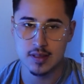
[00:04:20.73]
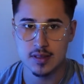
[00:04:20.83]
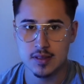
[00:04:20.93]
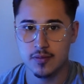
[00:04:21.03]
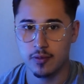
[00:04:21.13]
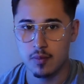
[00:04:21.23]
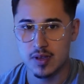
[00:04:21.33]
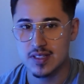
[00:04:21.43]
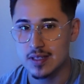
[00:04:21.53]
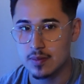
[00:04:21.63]
from a
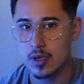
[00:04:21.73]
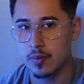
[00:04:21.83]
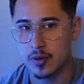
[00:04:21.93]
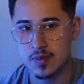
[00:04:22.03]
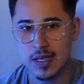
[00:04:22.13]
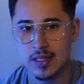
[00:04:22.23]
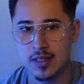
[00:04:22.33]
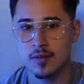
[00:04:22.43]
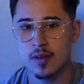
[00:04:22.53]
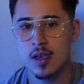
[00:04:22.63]
CBO
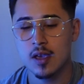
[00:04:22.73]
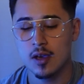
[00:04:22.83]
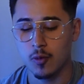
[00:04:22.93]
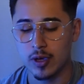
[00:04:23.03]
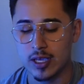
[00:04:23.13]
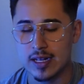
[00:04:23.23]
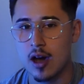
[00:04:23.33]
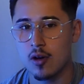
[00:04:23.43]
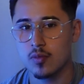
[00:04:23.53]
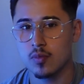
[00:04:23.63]
perspective, we can
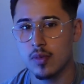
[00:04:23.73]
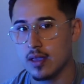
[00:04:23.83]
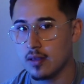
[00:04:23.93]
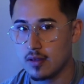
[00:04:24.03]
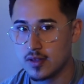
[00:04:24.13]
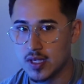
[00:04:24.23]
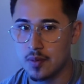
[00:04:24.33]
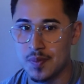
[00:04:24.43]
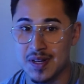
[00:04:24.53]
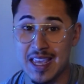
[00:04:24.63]
now set up
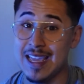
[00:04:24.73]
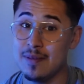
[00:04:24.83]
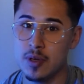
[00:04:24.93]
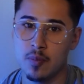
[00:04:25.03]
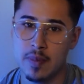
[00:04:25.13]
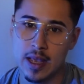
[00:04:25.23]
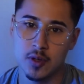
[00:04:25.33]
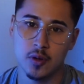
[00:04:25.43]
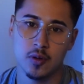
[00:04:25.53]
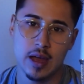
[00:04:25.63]
an ABO
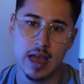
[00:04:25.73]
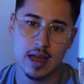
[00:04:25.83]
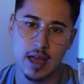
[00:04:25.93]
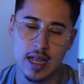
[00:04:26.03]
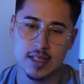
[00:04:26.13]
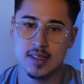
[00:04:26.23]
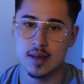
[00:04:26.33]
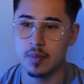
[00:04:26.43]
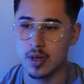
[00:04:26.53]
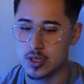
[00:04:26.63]
manual ad set
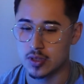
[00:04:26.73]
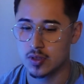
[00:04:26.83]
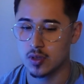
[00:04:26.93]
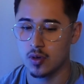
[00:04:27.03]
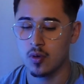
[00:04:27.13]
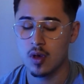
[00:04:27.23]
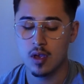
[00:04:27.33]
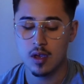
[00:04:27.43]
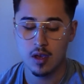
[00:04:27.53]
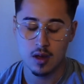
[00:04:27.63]
budget. So
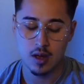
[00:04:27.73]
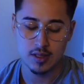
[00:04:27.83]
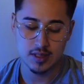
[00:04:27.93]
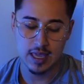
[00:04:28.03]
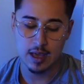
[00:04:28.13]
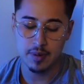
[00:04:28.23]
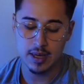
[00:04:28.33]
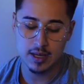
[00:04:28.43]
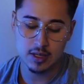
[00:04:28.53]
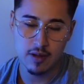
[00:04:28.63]
it's a
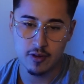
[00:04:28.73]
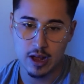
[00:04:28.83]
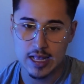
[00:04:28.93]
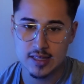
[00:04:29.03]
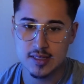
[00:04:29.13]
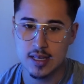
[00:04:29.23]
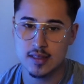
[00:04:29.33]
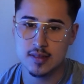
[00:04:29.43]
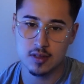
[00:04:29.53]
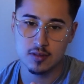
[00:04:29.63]
campaign, you have your ad
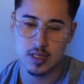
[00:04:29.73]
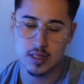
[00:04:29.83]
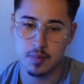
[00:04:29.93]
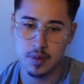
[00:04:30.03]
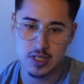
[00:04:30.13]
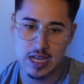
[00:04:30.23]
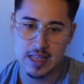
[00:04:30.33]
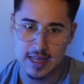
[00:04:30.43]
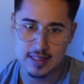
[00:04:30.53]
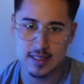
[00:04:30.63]
sets, you set the budget at the
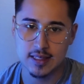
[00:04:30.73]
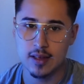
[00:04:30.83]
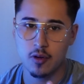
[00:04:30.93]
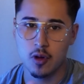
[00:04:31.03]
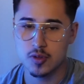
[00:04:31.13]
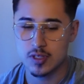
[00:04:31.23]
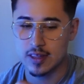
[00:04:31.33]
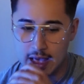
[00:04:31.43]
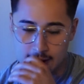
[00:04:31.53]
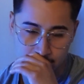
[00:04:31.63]
ad set level, hosting the
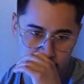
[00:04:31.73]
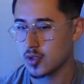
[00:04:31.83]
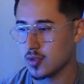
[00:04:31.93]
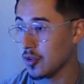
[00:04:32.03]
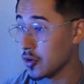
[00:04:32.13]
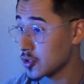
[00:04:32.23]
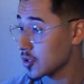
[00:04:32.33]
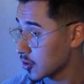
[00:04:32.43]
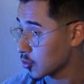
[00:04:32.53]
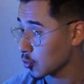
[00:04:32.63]
adverts. Those are the
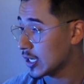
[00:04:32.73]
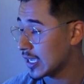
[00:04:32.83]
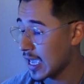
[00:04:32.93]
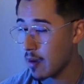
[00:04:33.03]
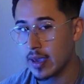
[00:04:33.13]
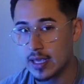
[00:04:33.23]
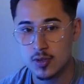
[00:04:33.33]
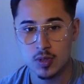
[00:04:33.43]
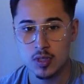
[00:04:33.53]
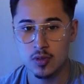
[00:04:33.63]
3 campaigns
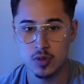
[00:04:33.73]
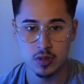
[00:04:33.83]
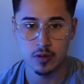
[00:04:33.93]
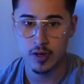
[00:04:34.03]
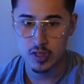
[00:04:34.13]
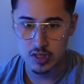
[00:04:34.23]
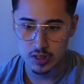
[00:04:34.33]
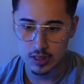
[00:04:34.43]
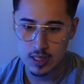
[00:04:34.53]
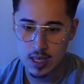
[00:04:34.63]
we use
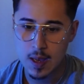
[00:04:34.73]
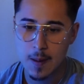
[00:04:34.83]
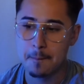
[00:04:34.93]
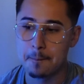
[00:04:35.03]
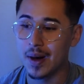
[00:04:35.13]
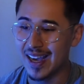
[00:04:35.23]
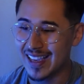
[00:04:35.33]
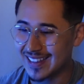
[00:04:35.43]
universally, but